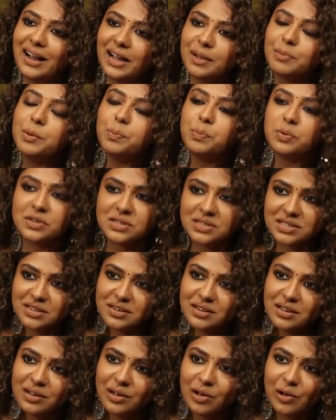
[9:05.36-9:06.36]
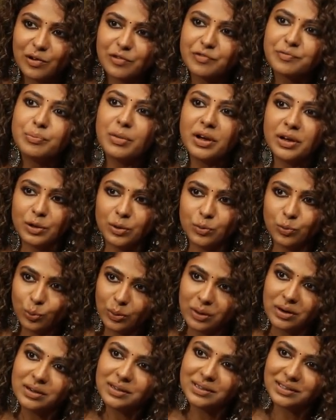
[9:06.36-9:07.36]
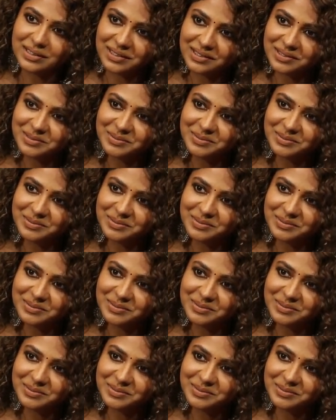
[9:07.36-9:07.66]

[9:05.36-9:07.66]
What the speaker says: I'm a prisoner of my work.